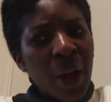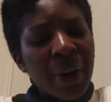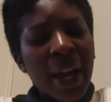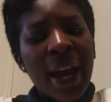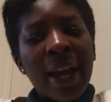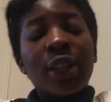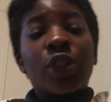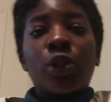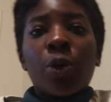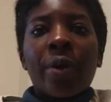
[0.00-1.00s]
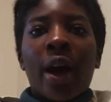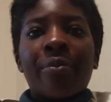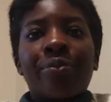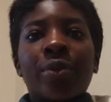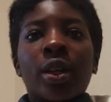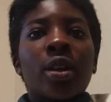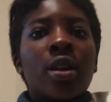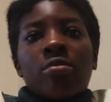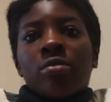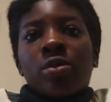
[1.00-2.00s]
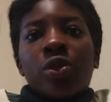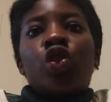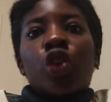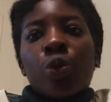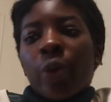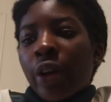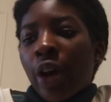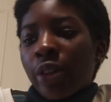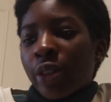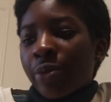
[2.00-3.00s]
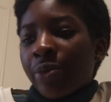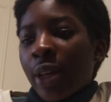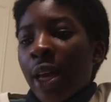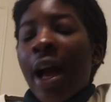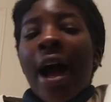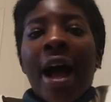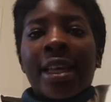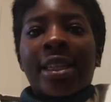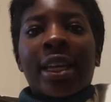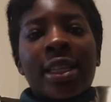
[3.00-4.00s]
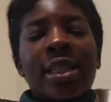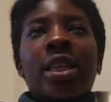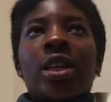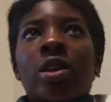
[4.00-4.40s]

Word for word: Okay, Zootopia. Sure, why not? Asterix